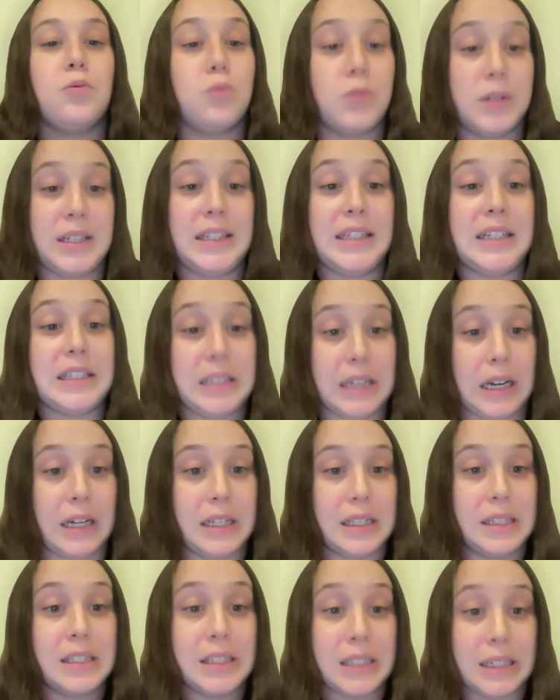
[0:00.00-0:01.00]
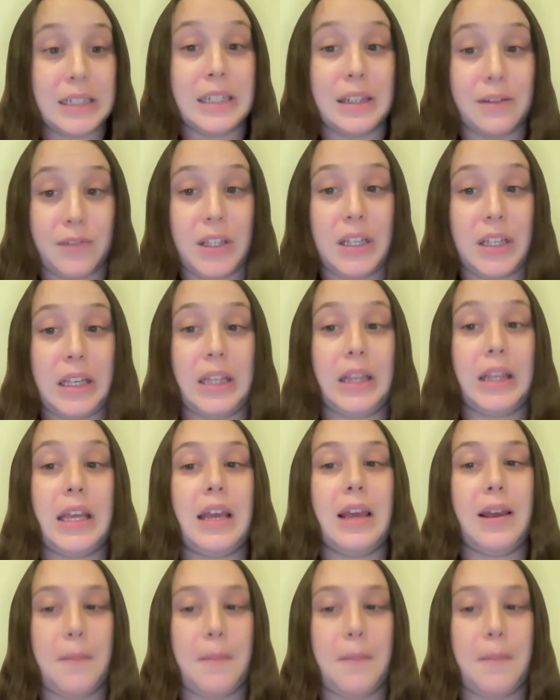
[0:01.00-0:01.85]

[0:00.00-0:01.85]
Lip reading: really does significantly